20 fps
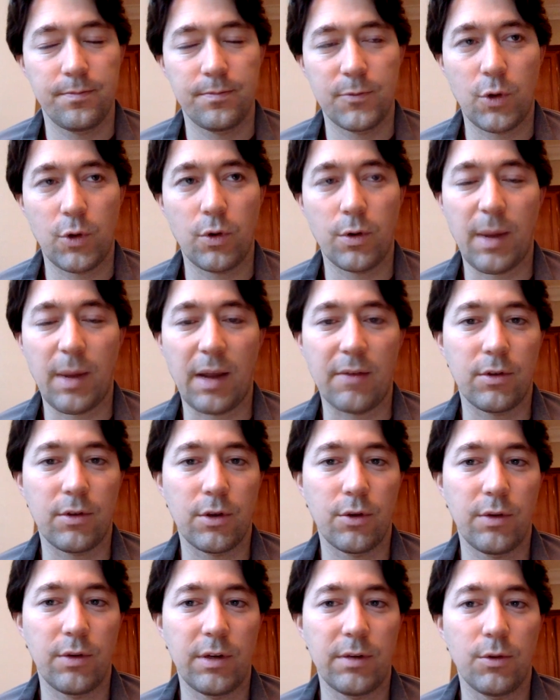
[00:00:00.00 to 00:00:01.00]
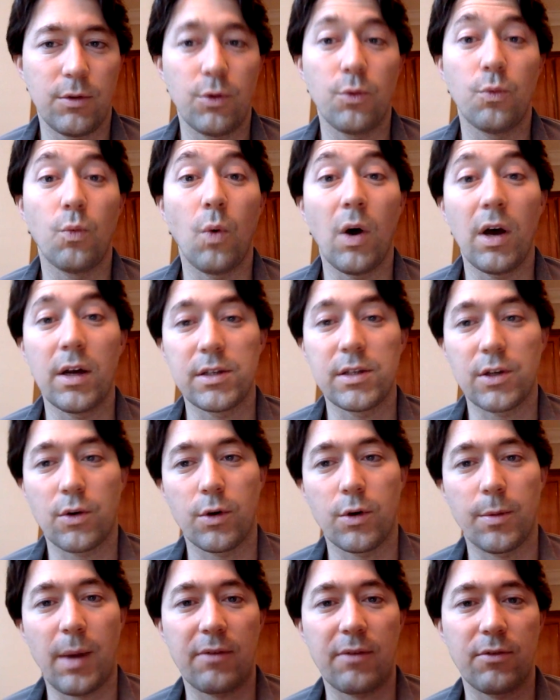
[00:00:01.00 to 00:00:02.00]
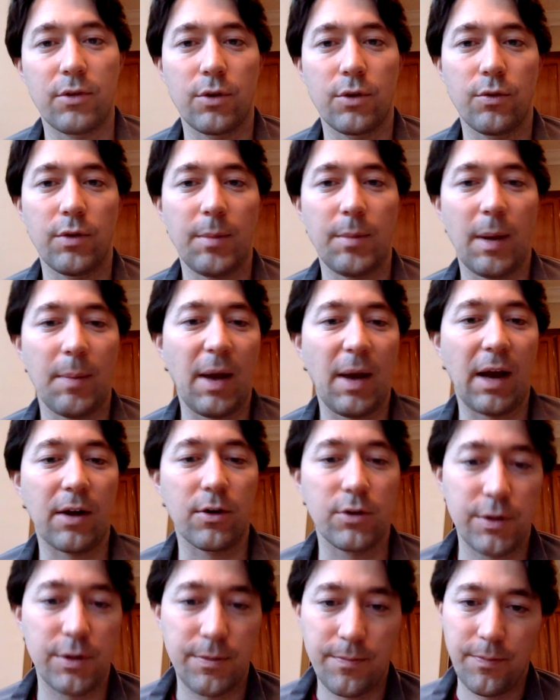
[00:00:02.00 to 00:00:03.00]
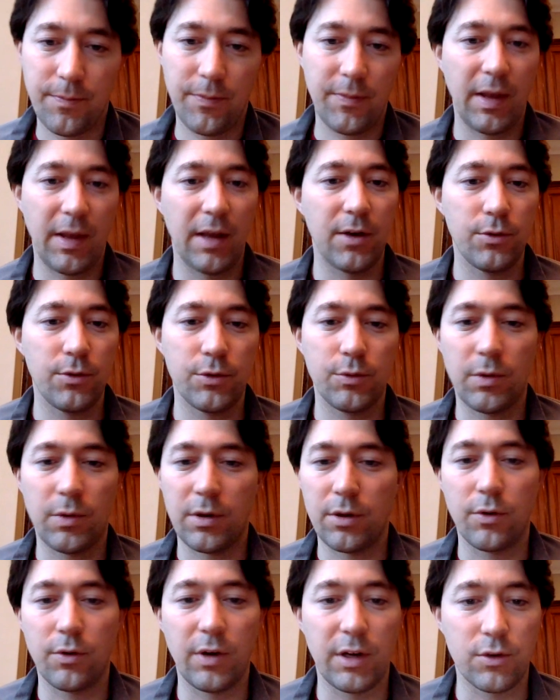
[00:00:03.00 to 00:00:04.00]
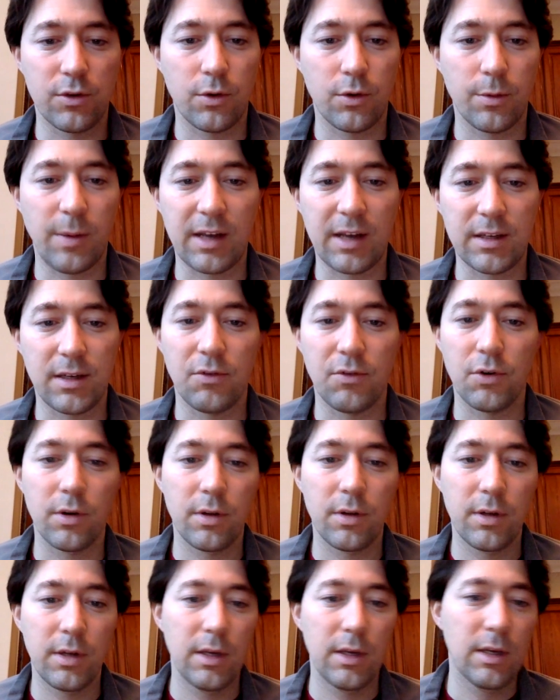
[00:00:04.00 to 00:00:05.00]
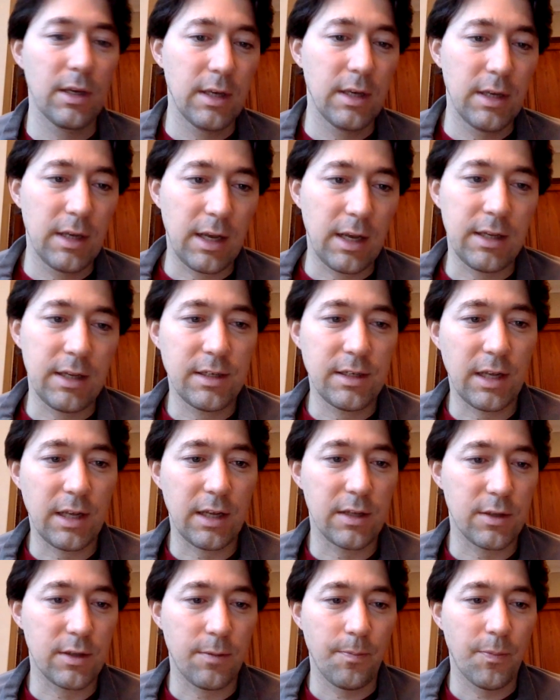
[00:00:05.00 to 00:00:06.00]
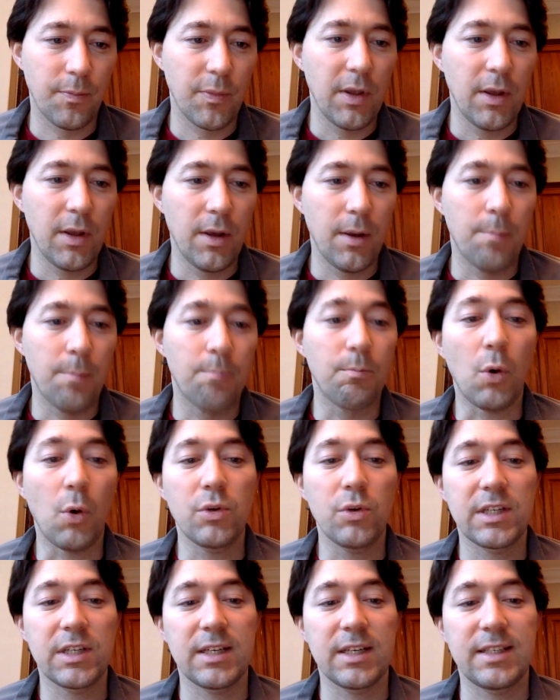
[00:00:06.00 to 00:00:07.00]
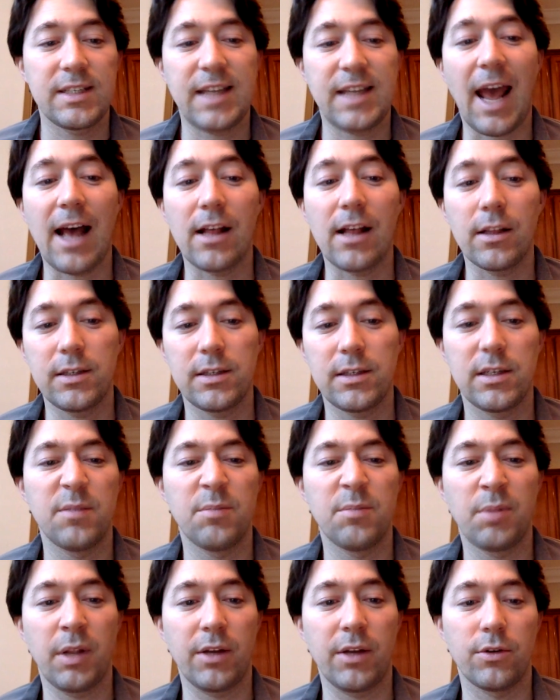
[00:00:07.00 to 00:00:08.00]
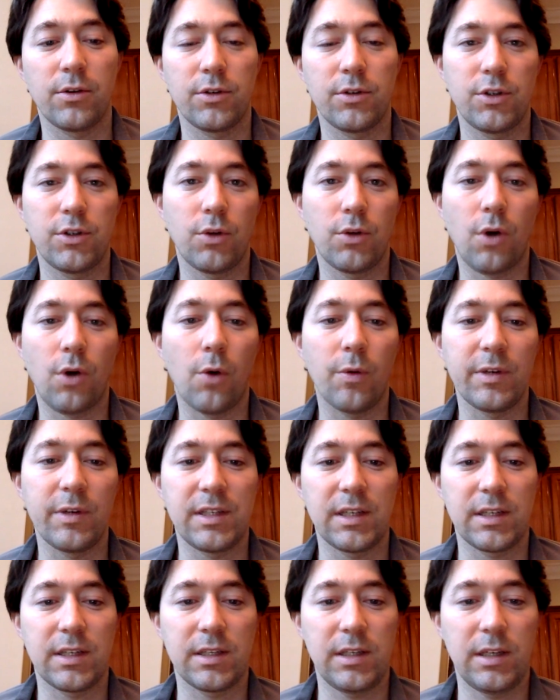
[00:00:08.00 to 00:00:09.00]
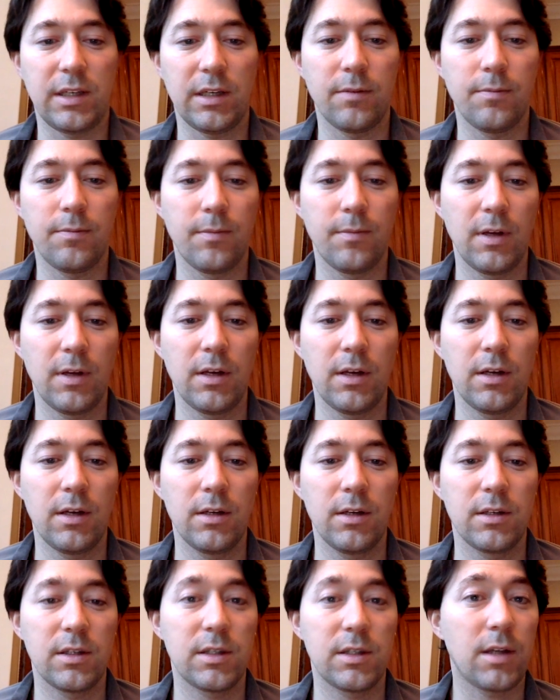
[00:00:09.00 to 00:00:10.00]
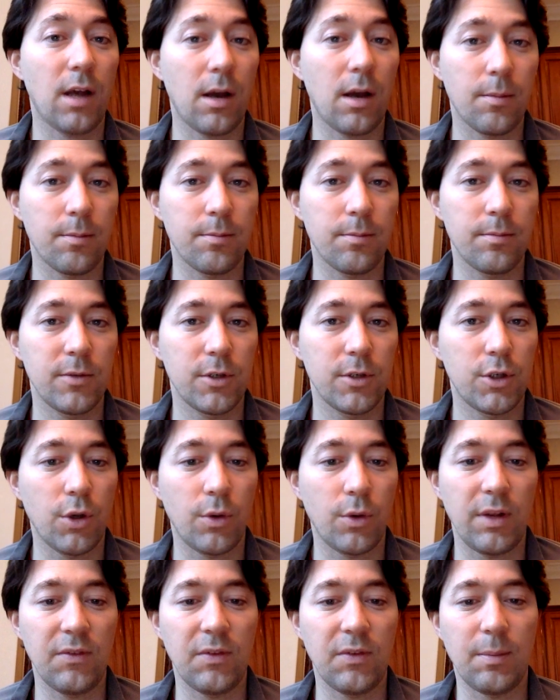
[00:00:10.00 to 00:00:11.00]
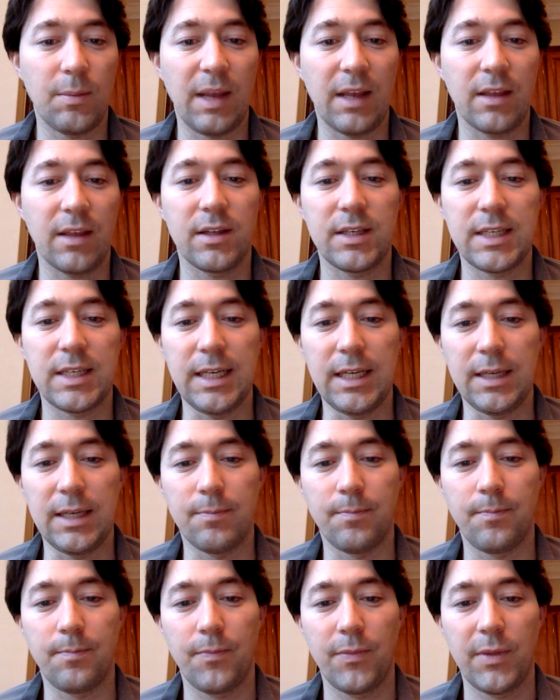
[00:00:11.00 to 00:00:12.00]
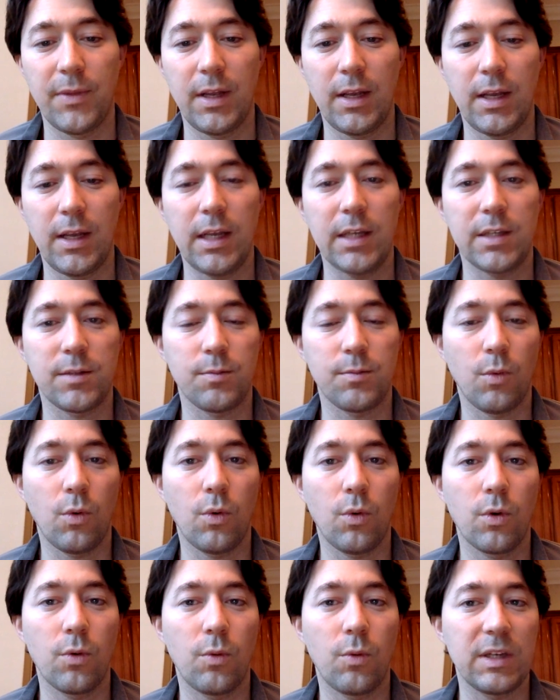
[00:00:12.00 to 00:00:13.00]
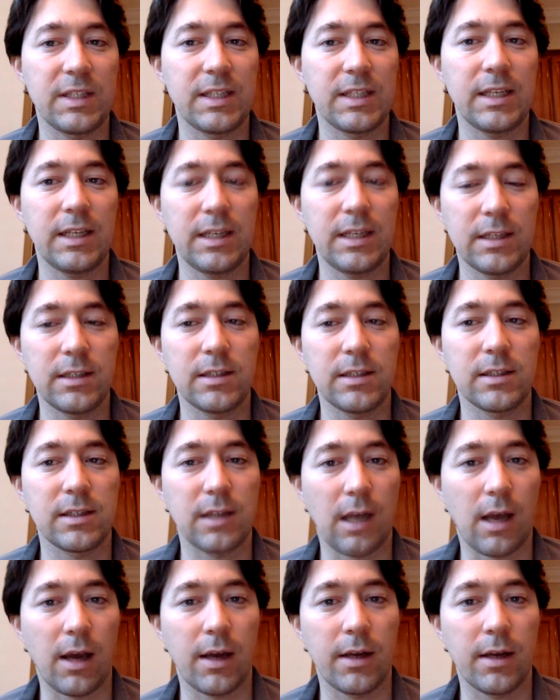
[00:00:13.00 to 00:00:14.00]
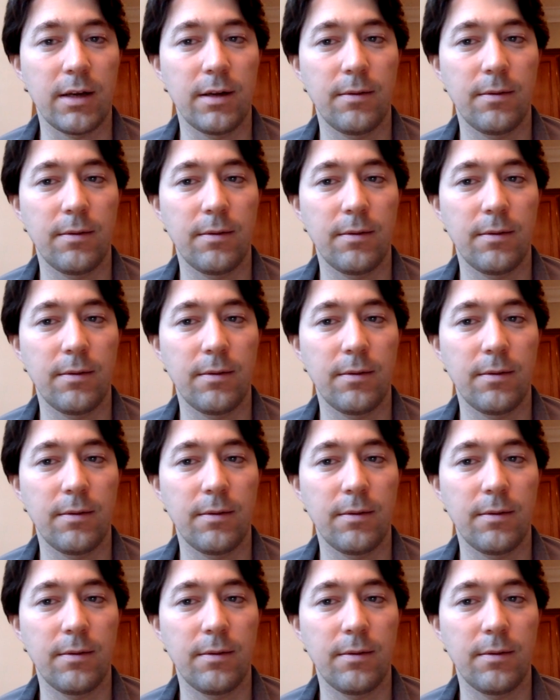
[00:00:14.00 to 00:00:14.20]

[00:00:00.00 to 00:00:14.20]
quarterback for the Green Bay Packers, and who's one of the greatest quarterbacks ever. And he says, "Most talented players don't always succeed. Some don't even make the team. It's more what's inside."